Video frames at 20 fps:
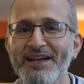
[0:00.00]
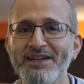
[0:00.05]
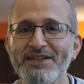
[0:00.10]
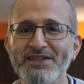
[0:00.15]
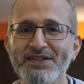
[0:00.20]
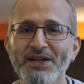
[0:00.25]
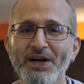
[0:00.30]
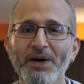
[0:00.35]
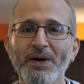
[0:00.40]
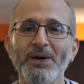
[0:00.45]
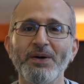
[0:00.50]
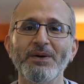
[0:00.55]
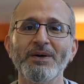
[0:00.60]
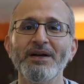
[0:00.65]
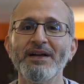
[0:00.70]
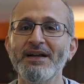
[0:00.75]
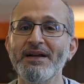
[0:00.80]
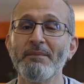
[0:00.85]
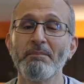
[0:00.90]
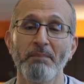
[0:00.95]
So
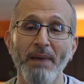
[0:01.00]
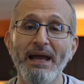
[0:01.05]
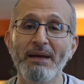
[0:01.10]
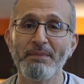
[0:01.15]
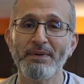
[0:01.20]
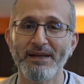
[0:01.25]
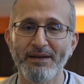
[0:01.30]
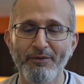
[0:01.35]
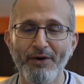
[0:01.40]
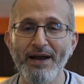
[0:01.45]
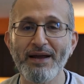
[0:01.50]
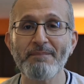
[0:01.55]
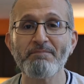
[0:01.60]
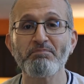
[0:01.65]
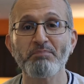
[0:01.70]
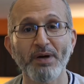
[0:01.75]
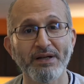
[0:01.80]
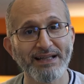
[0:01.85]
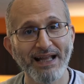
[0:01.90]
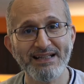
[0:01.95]
maybe,
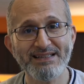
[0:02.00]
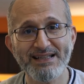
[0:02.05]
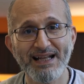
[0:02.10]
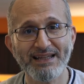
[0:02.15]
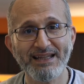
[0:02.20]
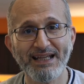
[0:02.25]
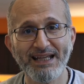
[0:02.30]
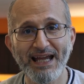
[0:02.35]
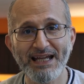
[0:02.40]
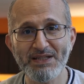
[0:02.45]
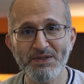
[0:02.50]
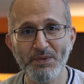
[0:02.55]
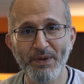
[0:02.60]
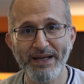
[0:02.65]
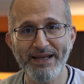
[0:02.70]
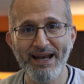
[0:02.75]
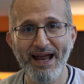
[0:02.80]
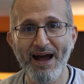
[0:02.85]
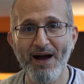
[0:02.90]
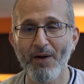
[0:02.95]
right? But that's not the case
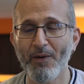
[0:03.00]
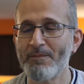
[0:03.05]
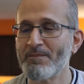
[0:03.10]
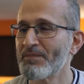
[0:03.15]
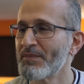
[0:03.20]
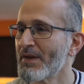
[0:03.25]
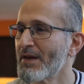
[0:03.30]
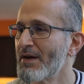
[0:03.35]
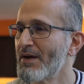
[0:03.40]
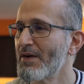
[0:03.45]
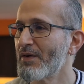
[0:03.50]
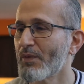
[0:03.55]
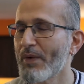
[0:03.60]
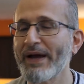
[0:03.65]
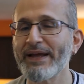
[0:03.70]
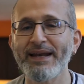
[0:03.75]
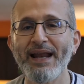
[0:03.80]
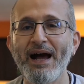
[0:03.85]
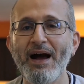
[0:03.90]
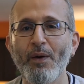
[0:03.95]
right now.
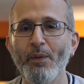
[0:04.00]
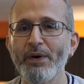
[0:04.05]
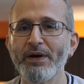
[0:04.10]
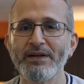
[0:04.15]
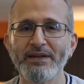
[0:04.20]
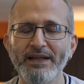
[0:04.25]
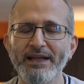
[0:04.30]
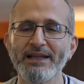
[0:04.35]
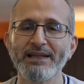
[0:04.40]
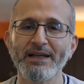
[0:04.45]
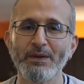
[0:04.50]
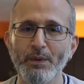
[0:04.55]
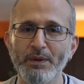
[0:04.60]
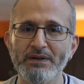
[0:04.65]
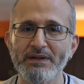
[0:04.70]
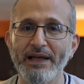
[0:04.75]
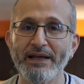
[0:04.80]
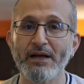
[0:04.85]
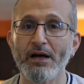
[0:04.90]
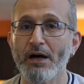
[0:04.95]
Right now, we're dealing
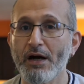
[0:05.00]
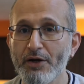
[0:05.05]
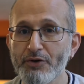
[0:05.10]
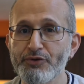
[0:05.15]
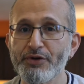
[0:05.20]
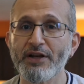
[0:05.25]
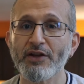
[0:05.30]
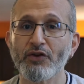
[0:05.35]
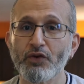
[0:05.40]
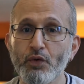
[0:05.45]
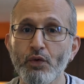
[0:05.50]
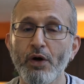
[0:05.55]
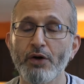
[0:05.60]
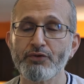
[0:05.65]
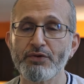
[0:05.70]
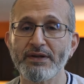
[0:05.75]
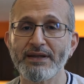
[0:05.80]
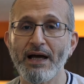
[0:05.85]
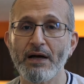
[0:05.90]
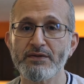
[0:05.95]
with like 100 and
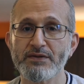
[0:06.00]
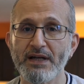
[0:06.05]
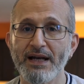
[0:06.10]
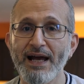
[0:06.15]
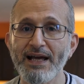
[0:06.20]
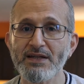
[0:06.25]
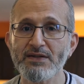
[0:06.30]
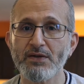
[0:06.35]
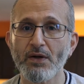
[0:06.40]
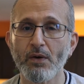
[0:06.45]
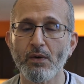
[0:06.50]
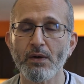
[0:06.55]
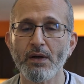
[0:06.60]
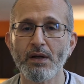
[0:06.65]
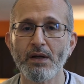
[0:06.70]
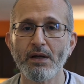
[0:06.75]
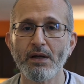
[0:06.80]
200,000 ISO.